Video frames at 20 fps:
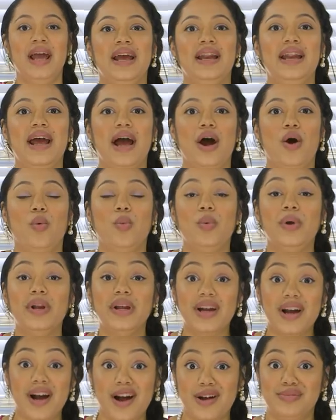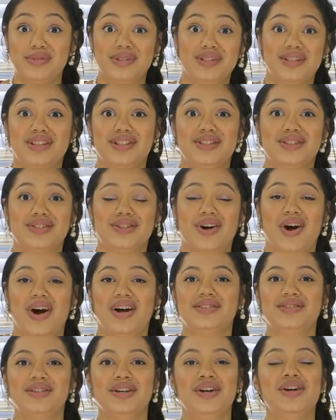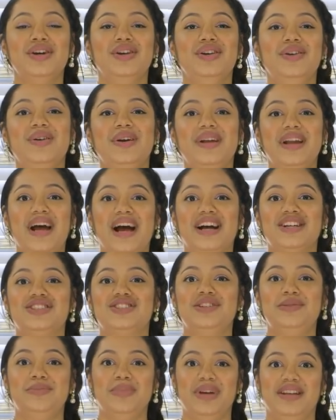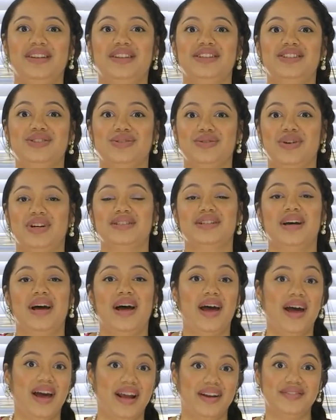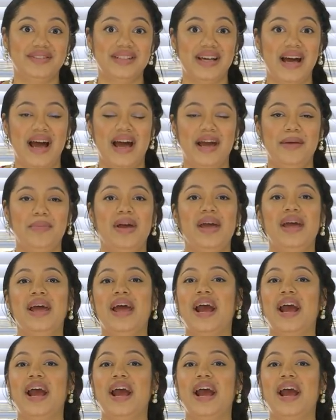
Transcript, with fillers: Now, when it comes to this sauce, you can actually make this sauce ahead of time,